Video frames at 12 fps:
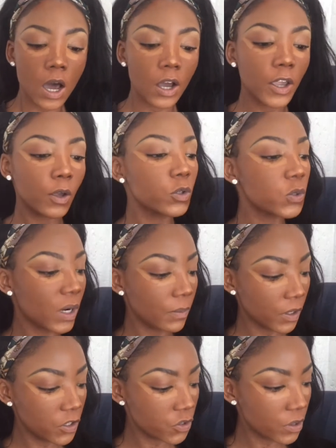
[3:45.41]
Okay, cool. So what I'm
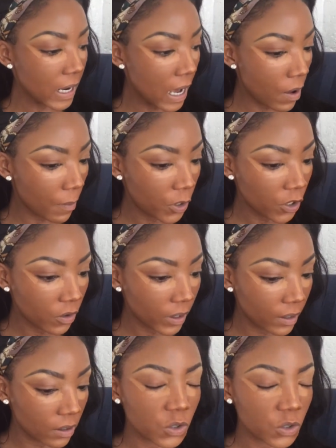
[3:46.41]
going to do now, I'm going to go in,